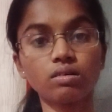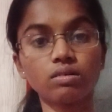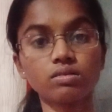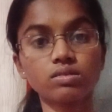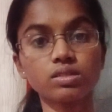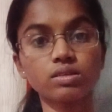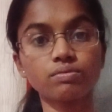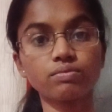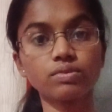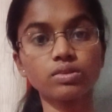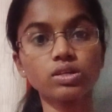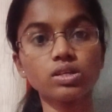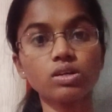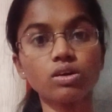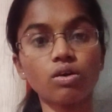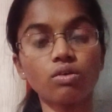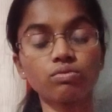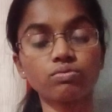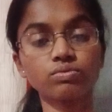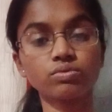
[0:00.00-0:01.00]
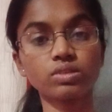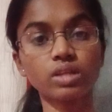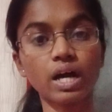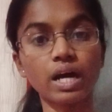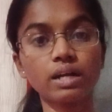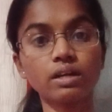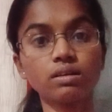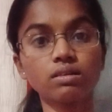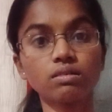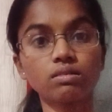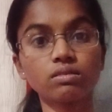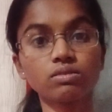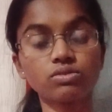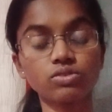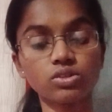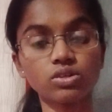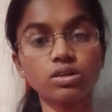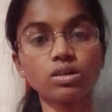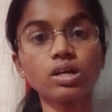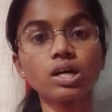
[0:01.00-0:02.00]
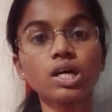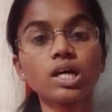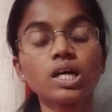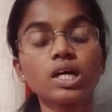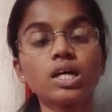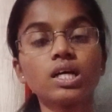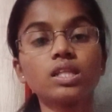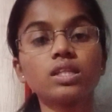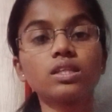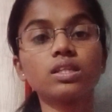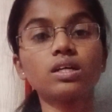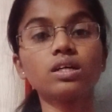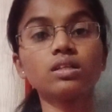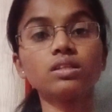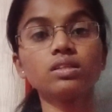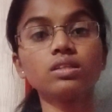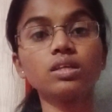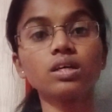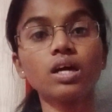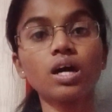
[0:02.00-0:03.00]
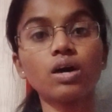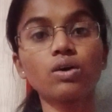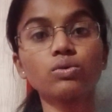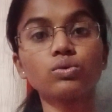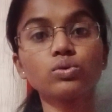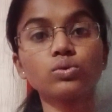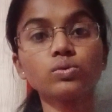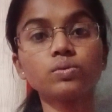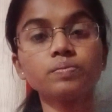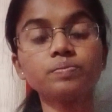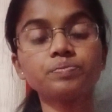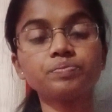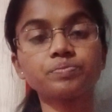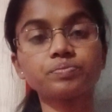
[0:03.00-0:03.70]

safety of that drug. Then they have to